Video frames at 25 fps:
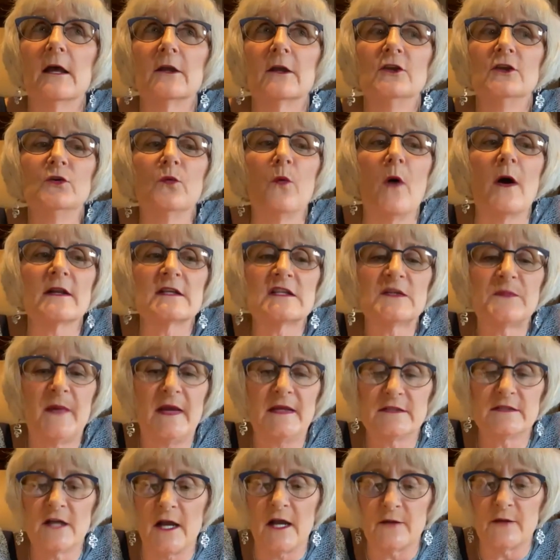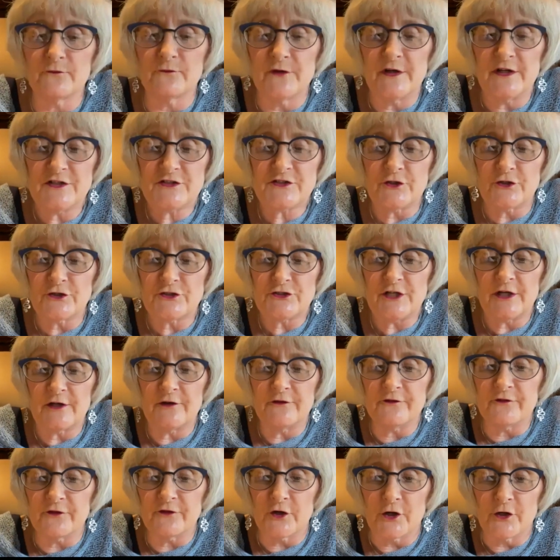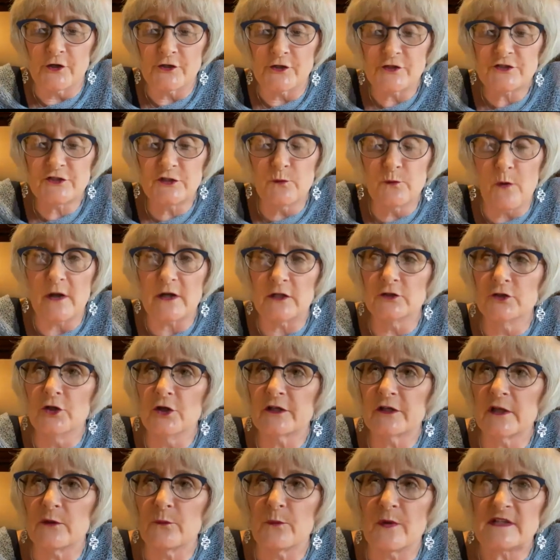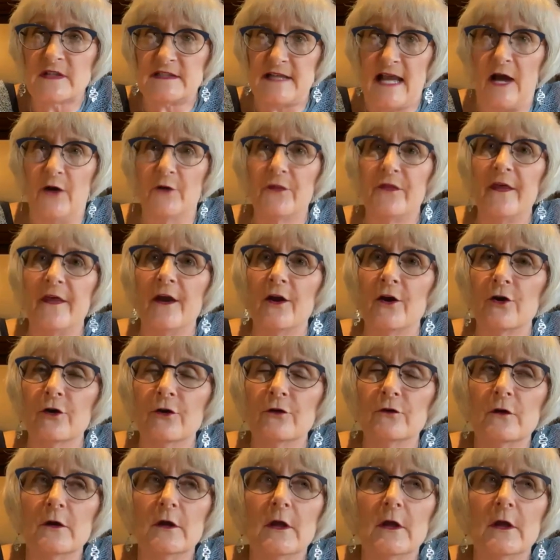you want to spend time researching first. You want to look at what's out there.